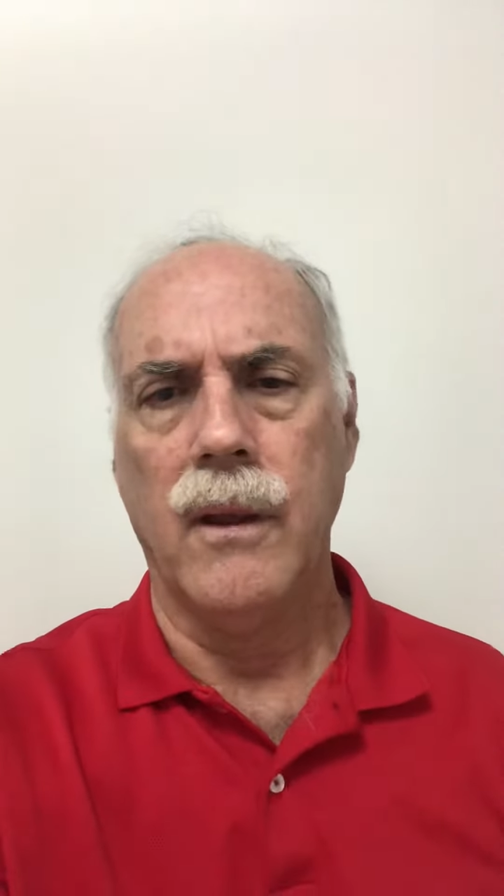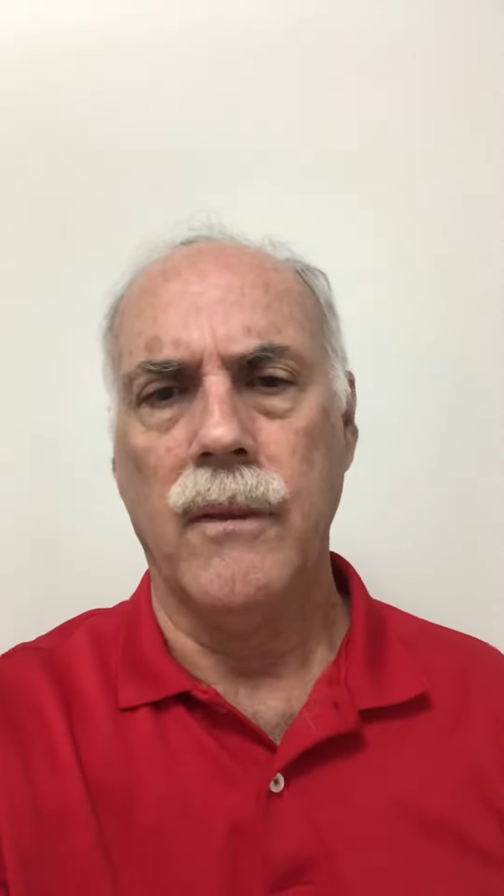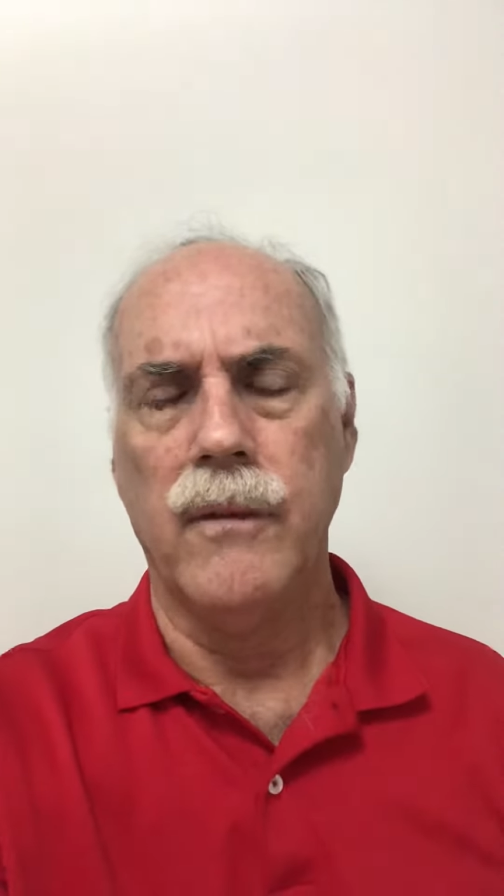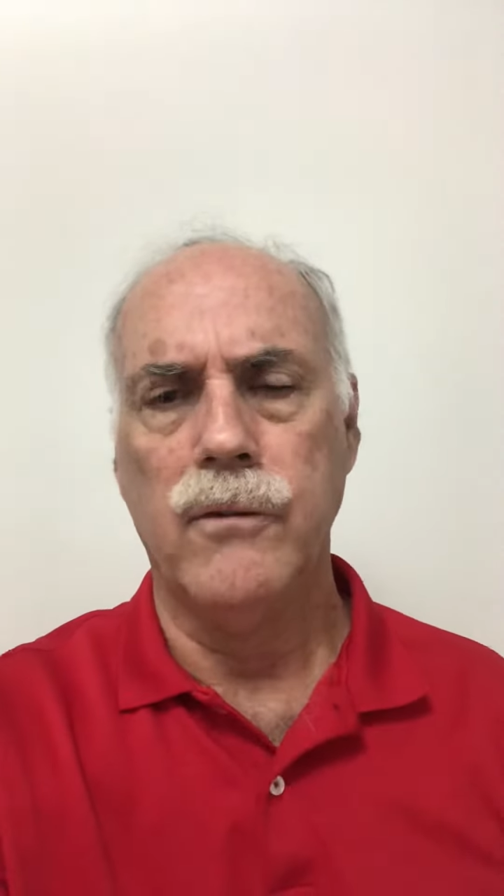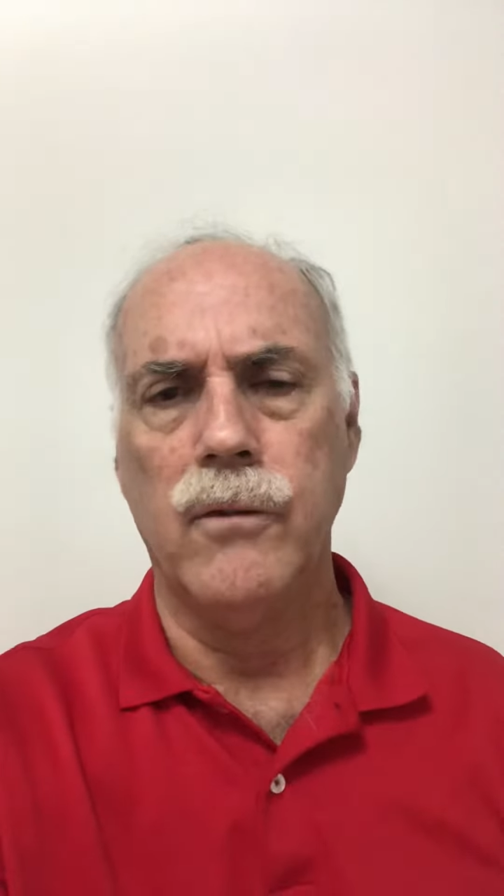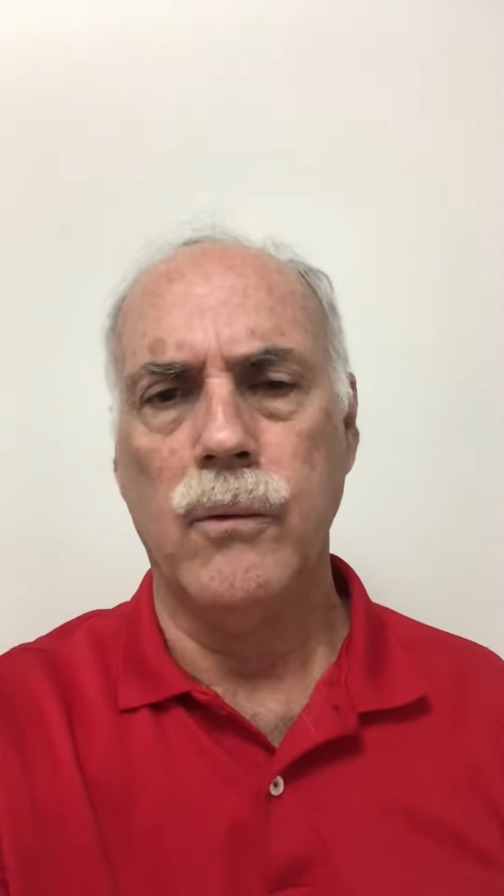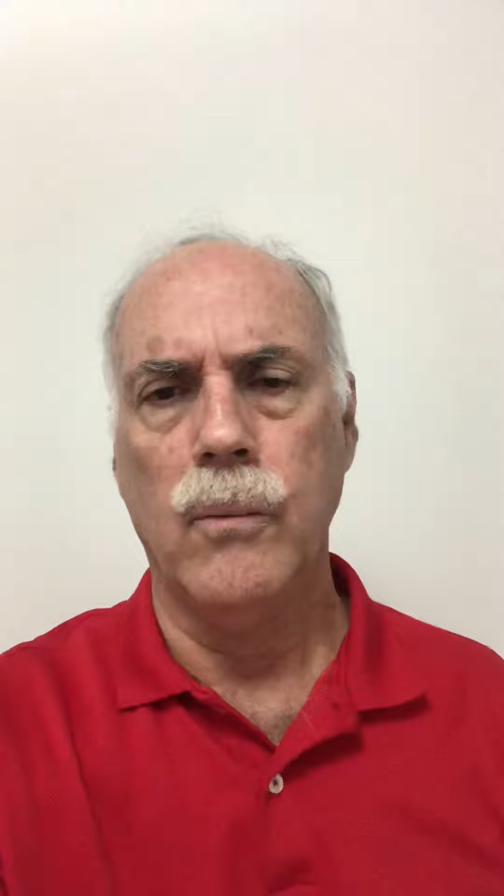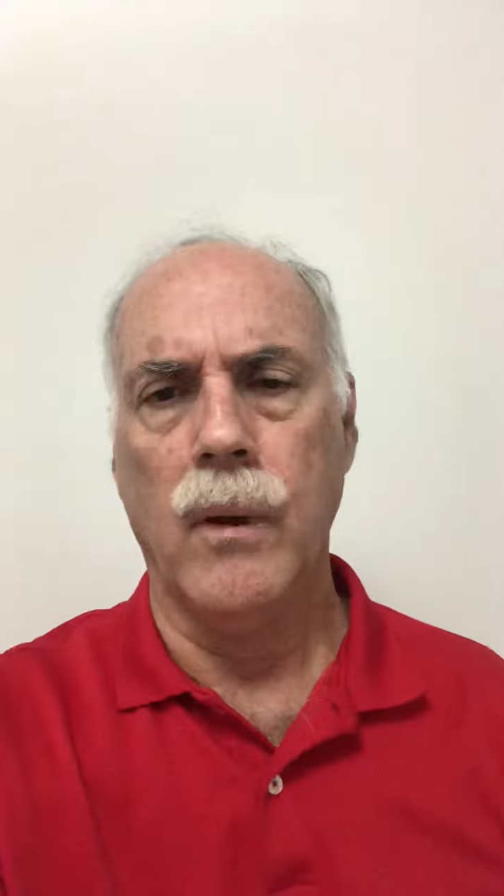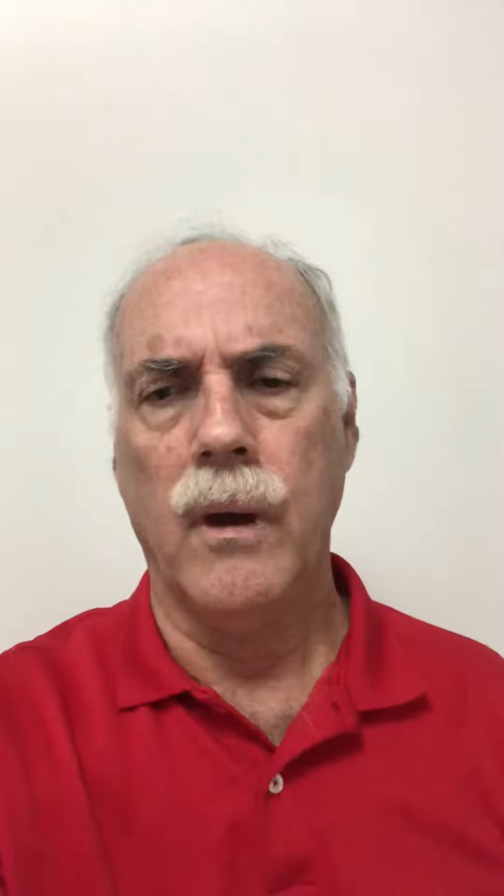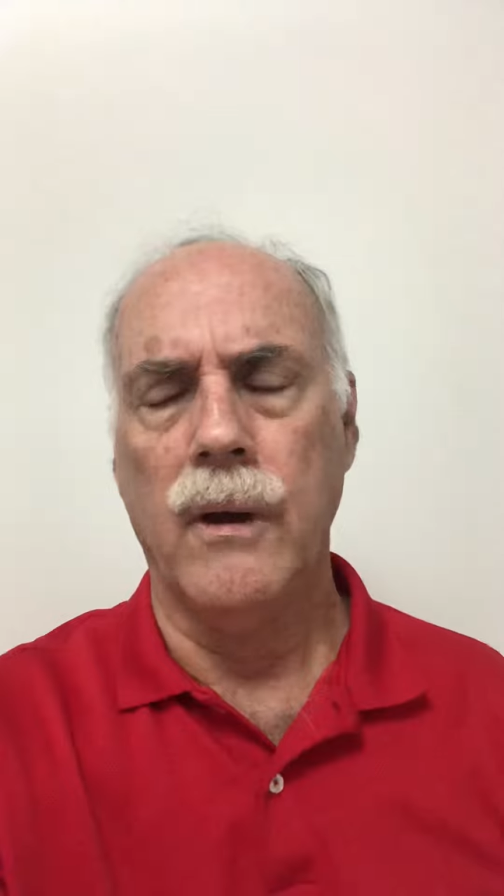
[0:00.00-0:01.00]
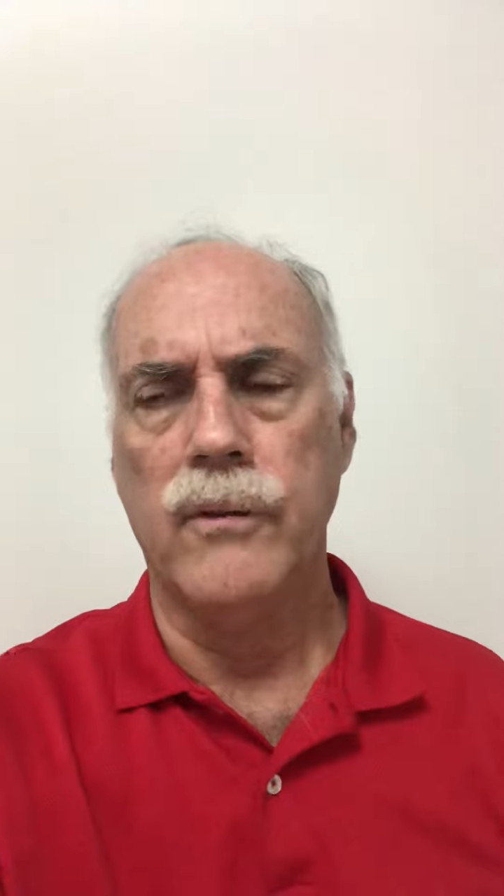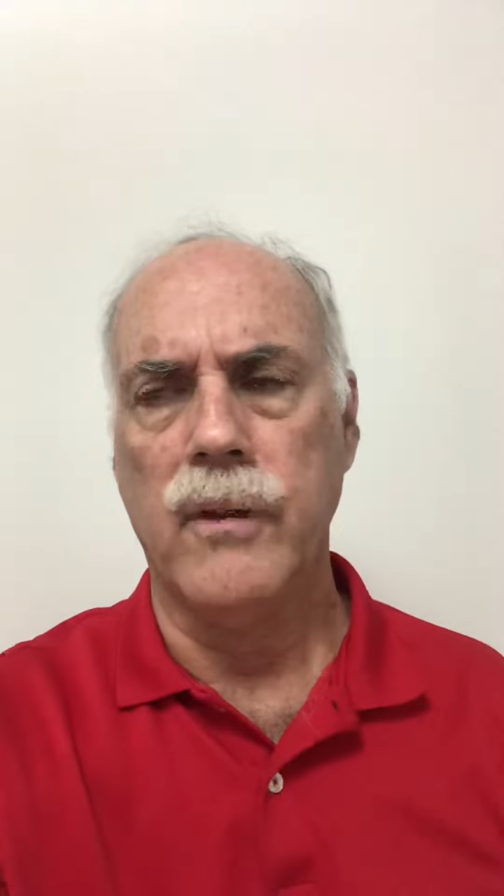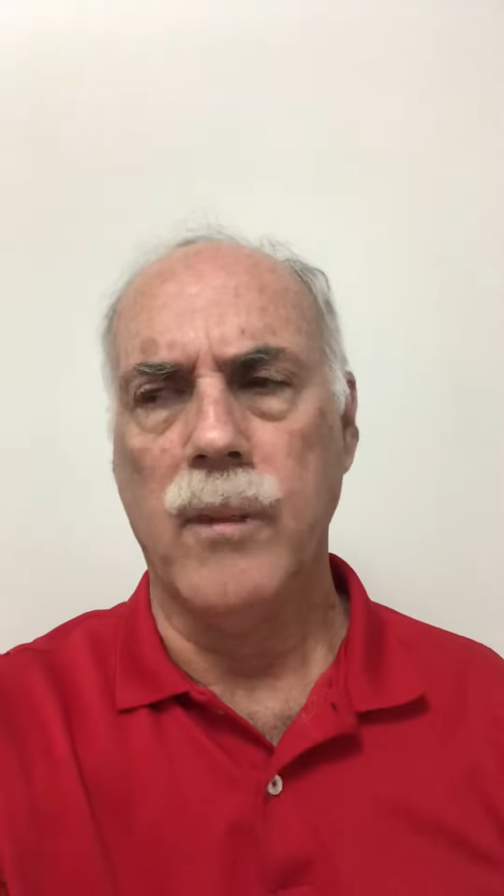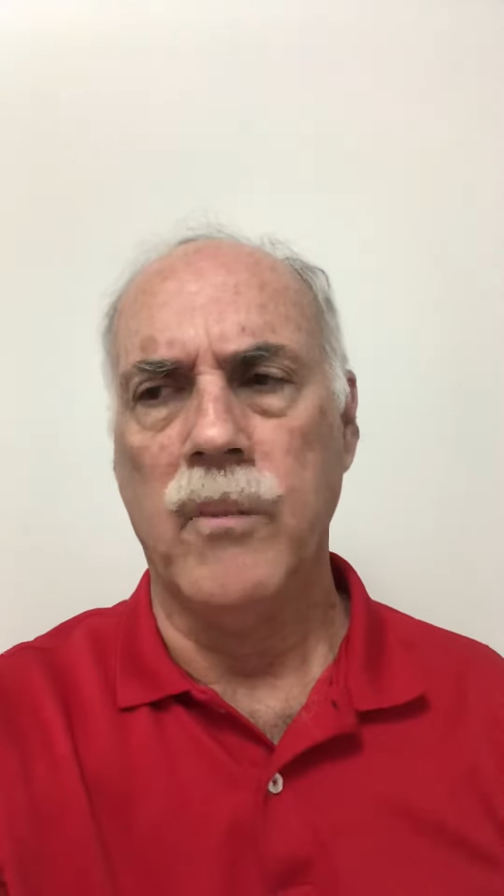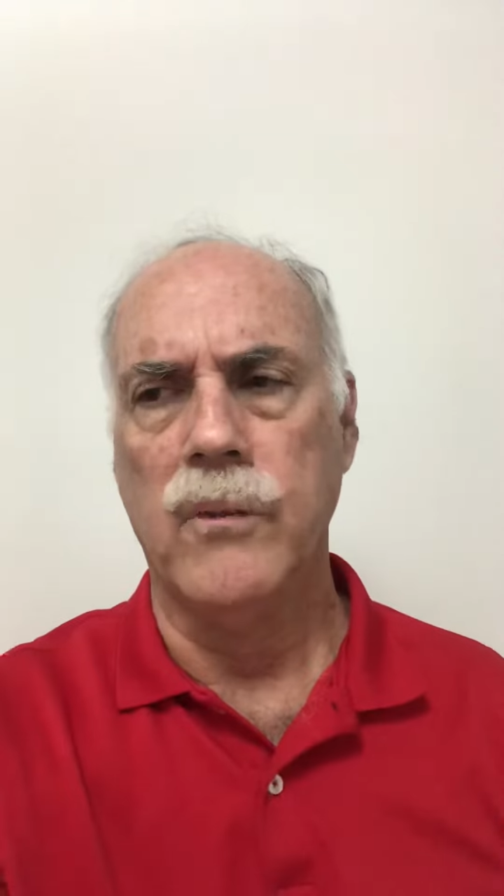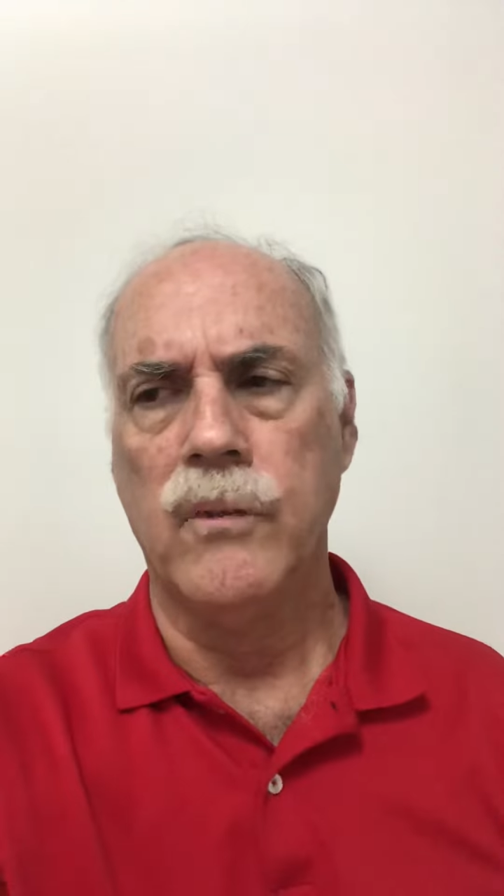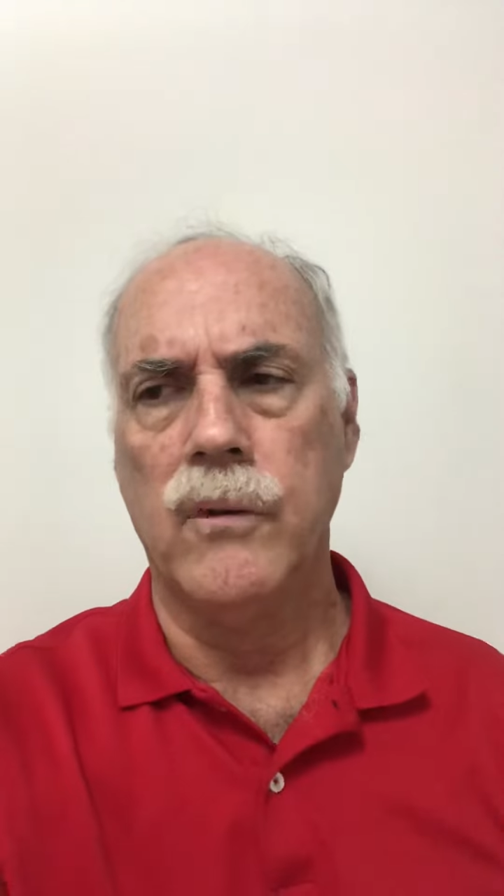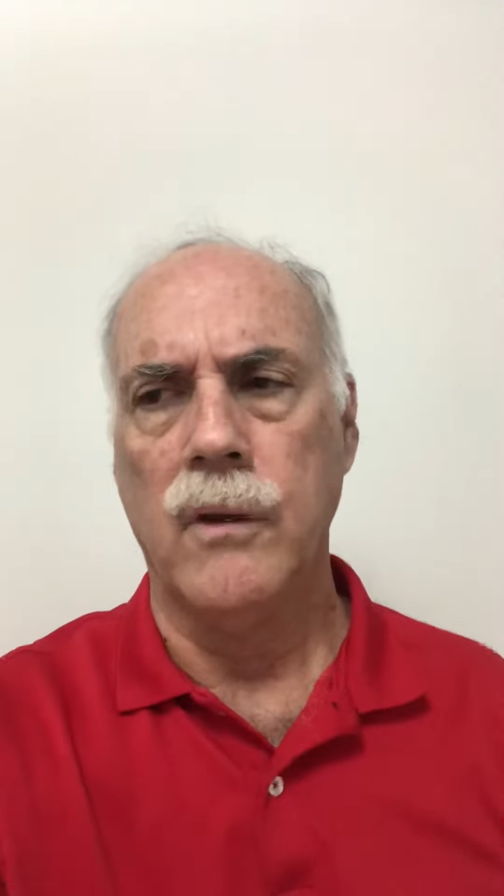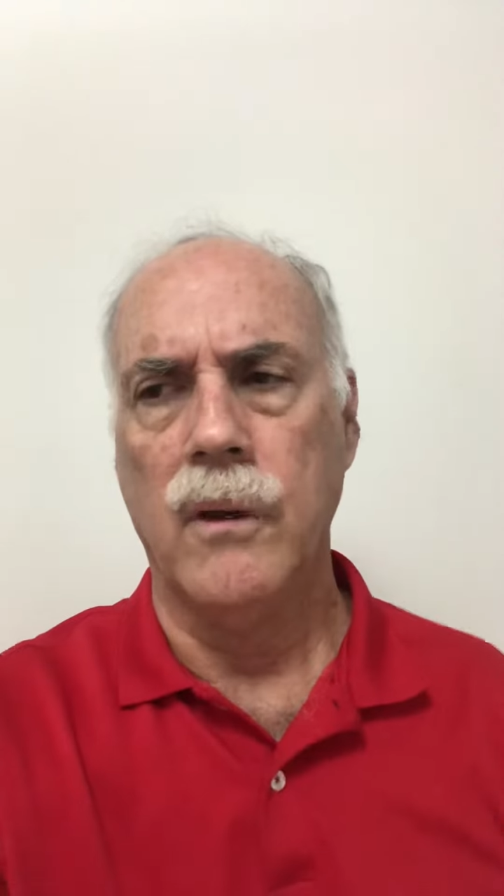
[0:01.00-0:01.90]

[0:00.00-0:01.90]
These two uh, statements